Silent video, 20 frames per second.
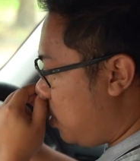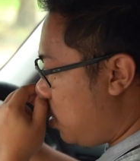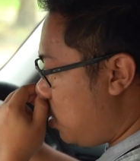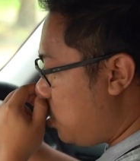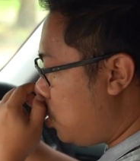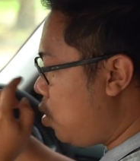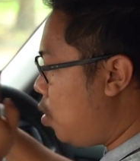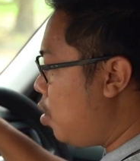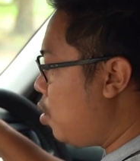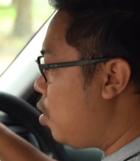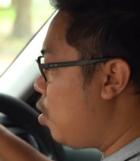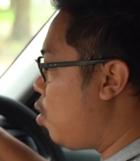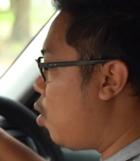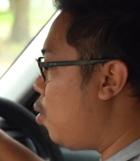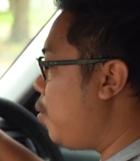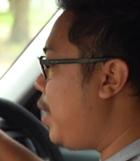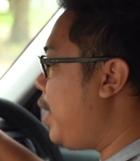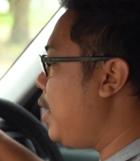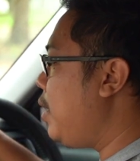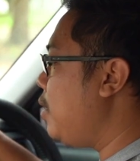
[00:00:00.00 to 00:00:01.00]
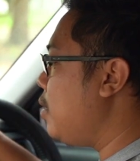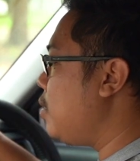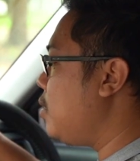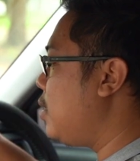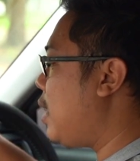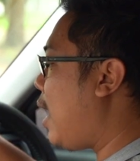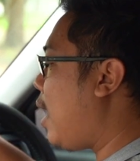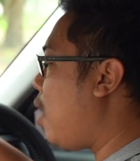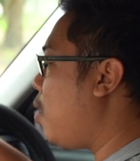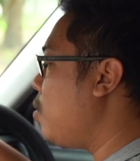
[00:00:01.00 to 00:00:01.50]
So going
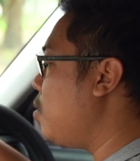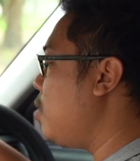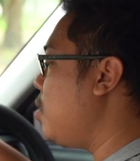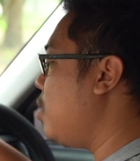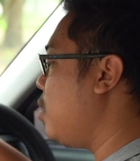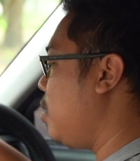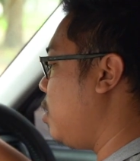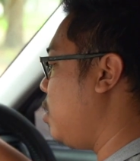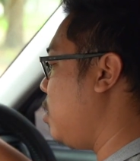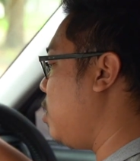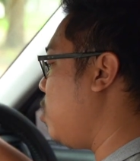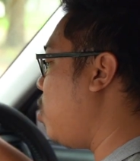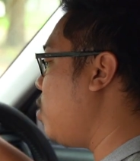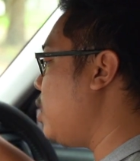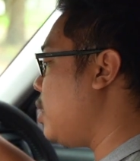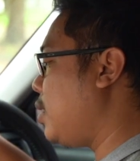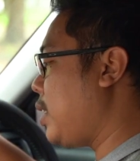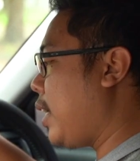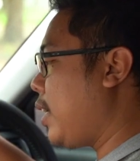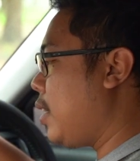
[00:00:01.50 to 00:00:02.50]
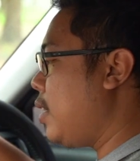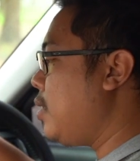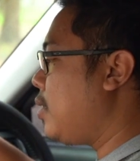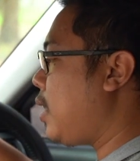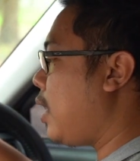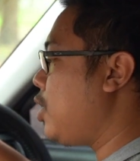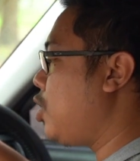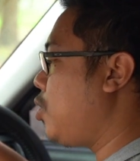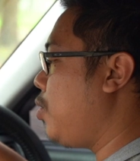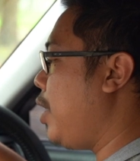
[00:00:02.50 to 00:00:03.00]
down on the second
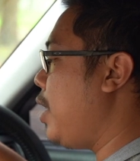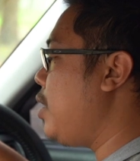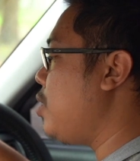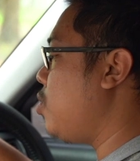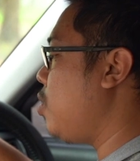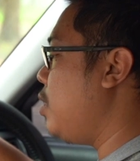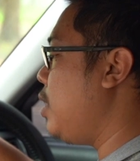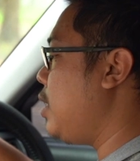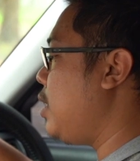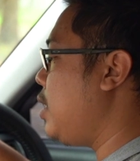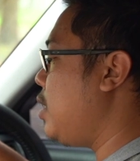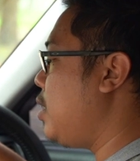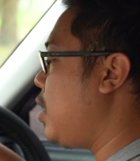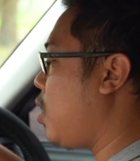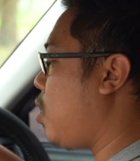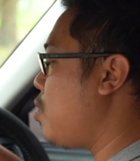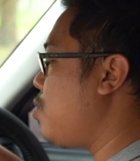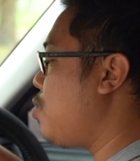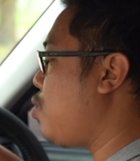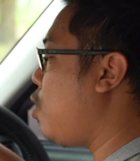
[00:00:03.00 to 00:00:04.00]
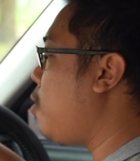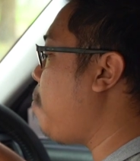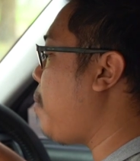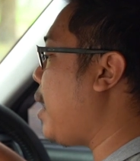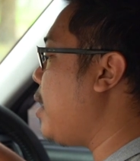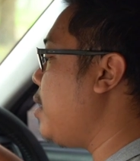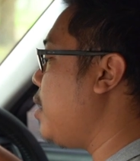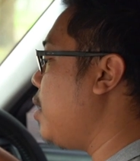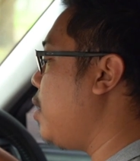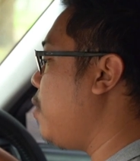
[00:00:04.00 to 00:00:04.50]
touchscreen, so this is the control
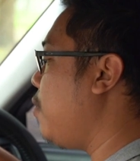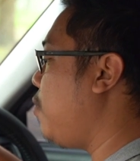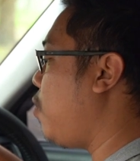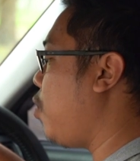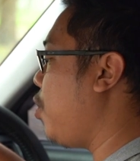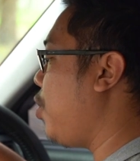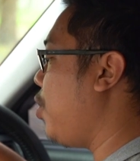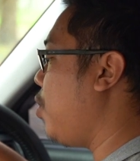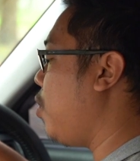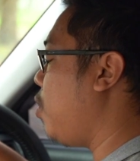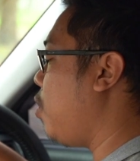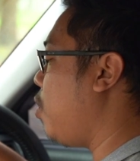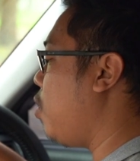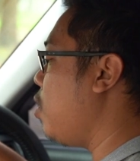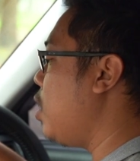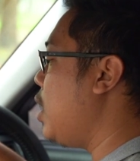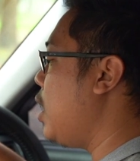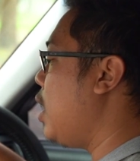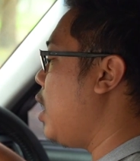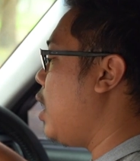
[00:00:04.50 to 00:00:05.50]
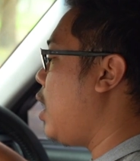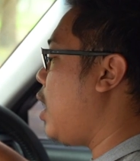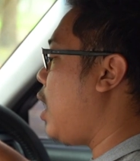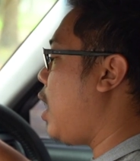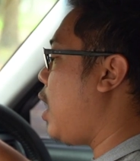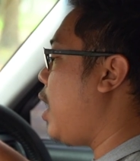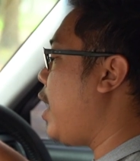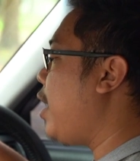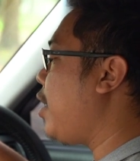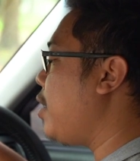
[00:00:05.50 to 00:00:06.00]
panel for your
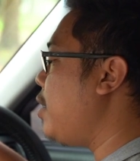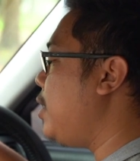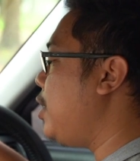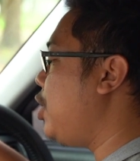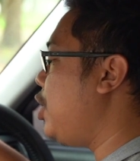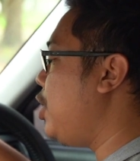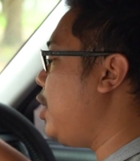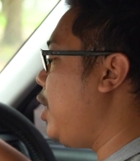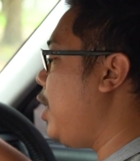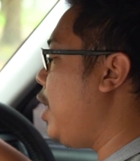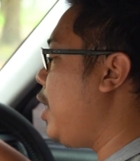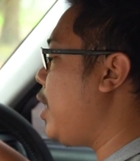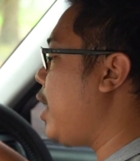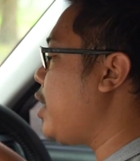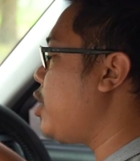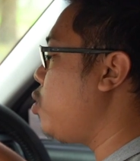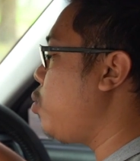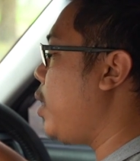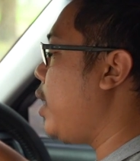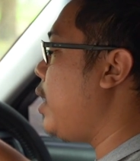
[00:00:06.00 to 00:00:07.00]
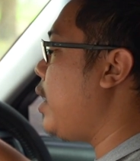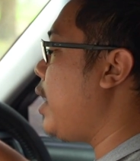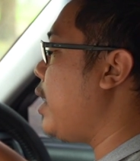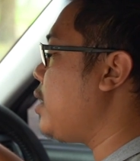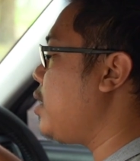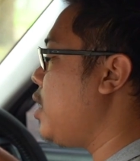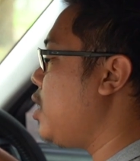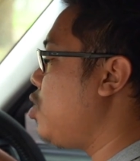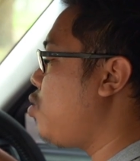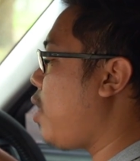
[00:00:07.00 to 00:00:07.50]
air conditioning as well
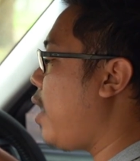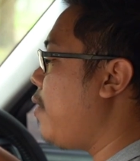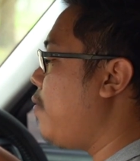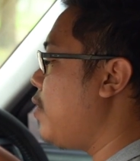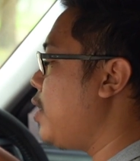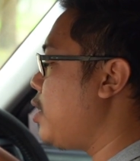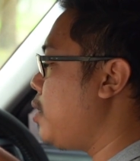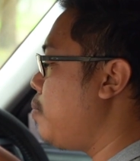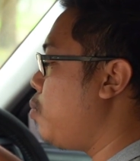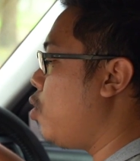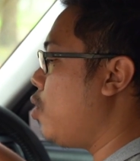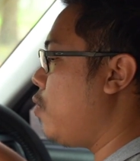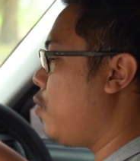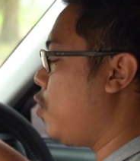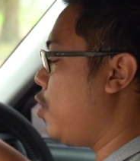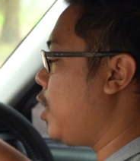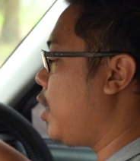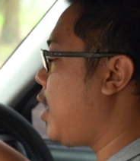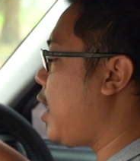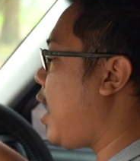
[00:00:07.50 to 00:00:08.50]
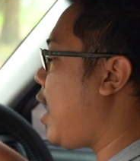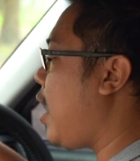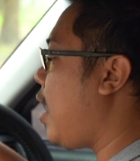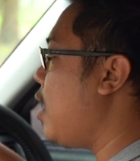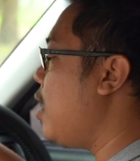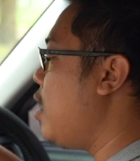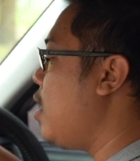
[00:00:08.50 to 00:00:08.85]
as the driver's mode for the car.